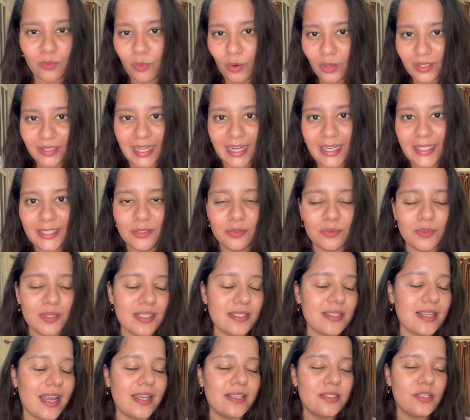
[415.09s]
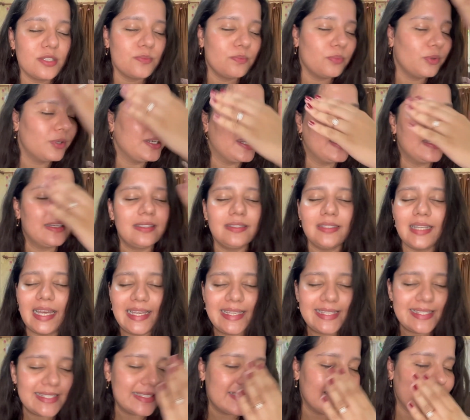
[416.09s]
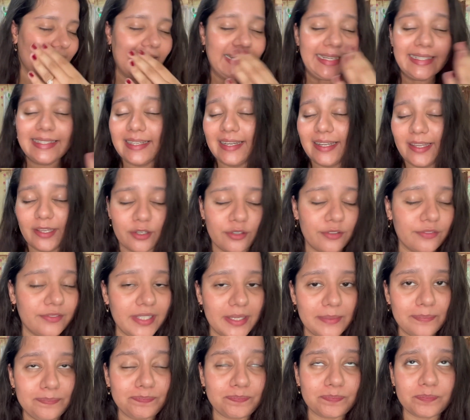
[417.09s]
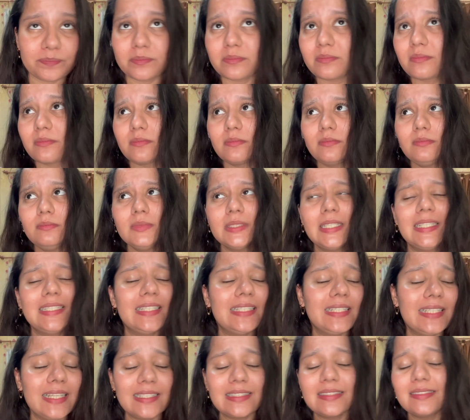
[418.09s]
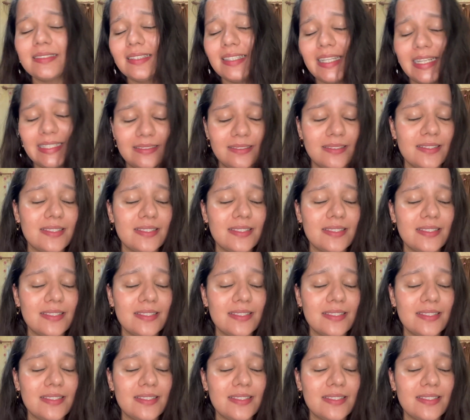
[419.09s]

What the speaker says: what I do is I just put like a nice light layer of them and I let the